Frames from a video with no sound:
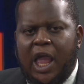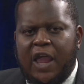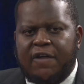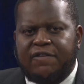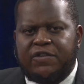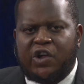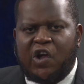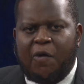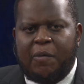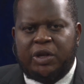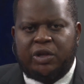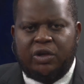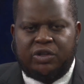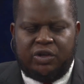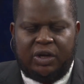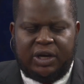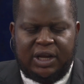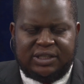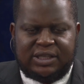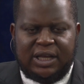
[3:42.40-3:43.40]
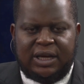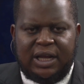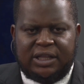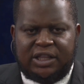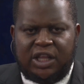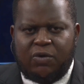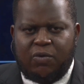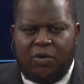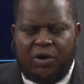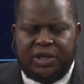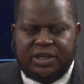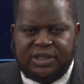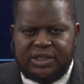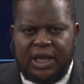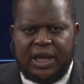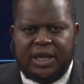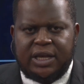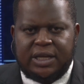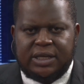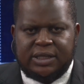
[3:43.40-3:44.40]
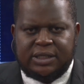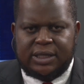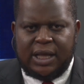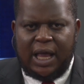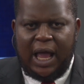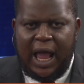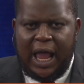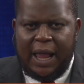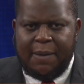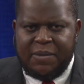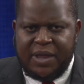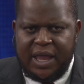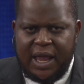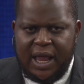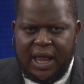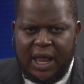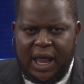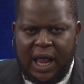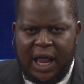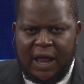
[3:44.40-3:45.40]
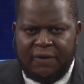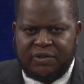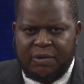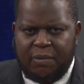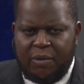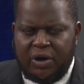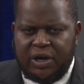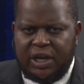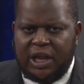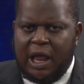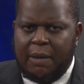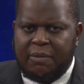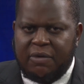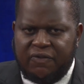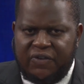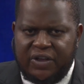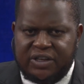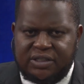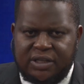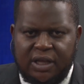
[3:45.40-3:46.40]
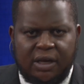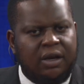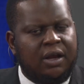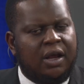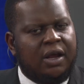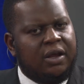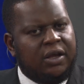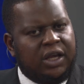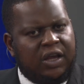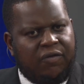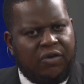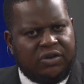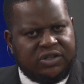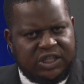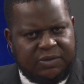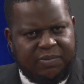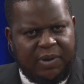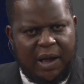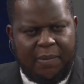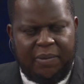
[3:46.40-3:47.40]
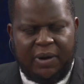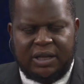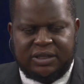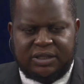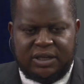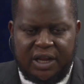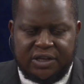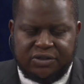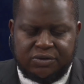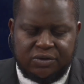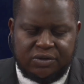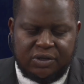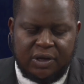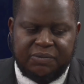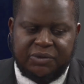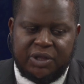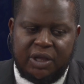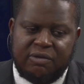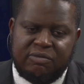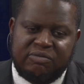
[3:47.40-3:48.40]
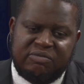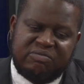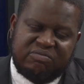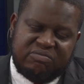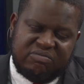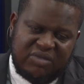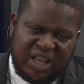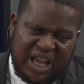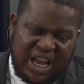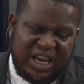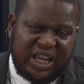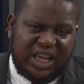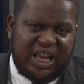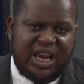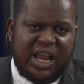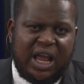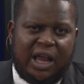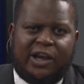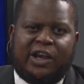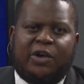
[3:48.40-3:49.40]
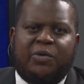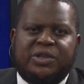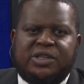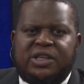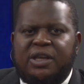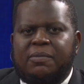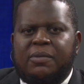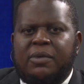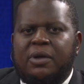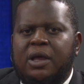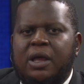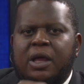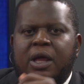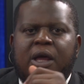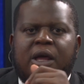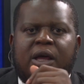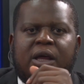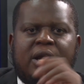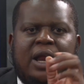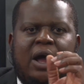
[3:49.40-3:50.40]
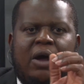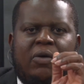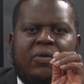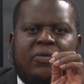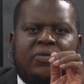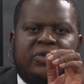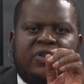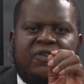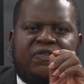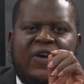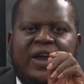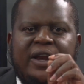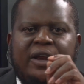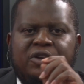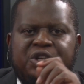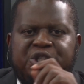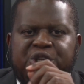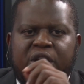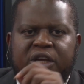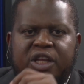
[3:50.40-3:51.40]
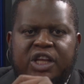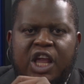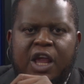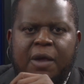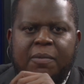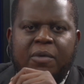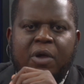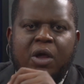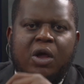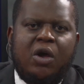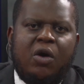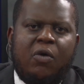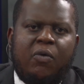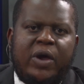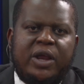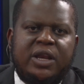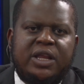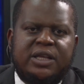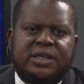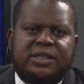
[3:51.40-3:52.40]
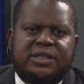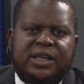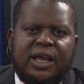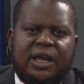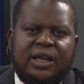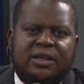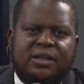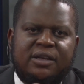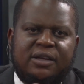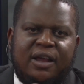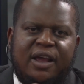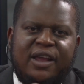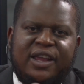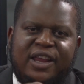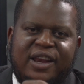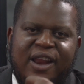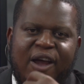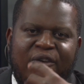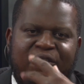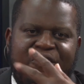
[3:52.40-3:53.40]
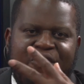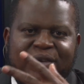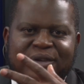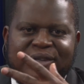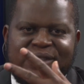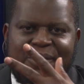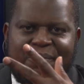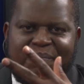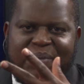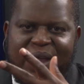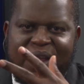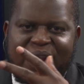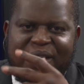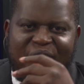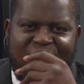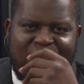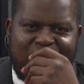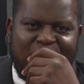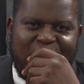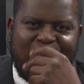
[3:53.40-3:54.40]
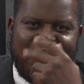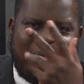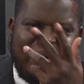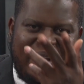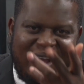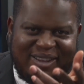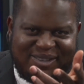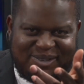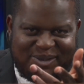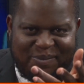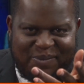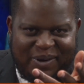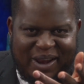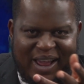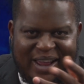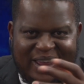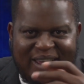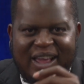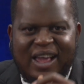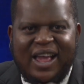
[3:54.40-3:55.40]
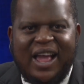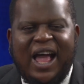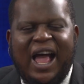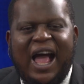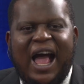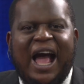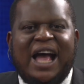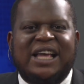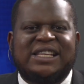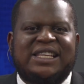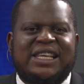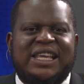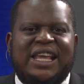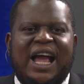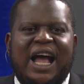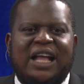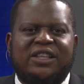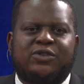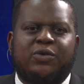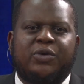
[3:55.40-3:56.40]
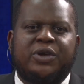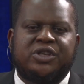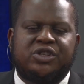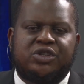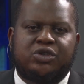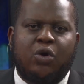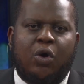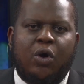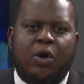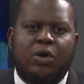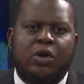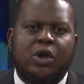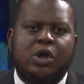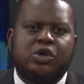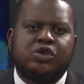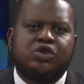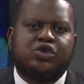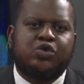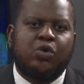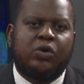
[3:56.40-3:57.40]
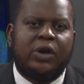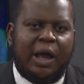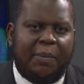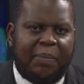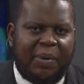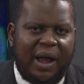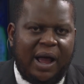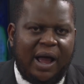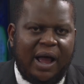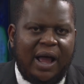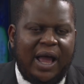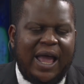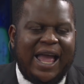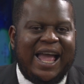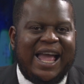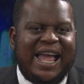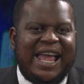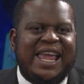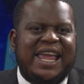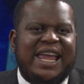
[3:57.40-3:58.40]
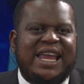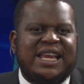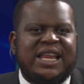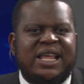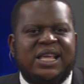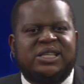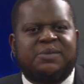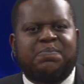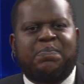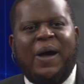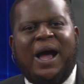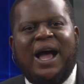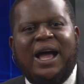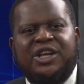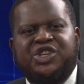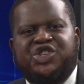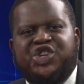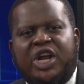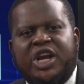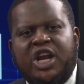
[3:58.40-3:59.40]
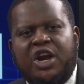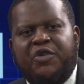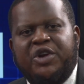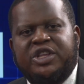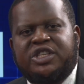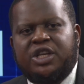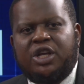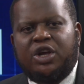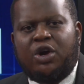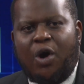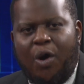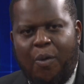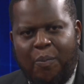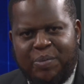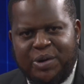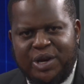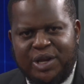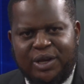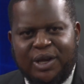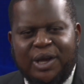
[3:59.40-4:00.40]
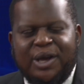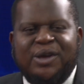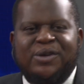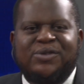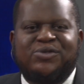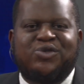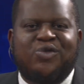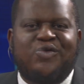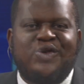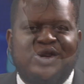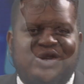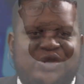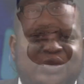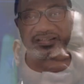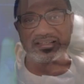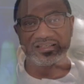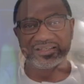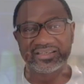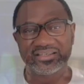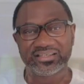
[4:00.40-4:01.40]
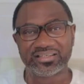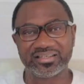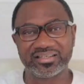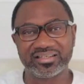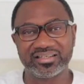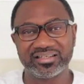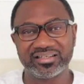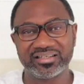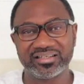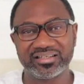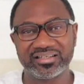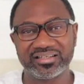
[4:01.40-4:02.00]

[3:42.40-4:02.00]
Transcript: If the government doesn't understand, I think what he's saying is, I'm here, I have the money, I'm investing, give us these power plants, let's do something. And again, I agree with him. Now, the final shade came when he said he now feels the pain of poor power supply as he had to install solar power in his power generating company to reduce costs.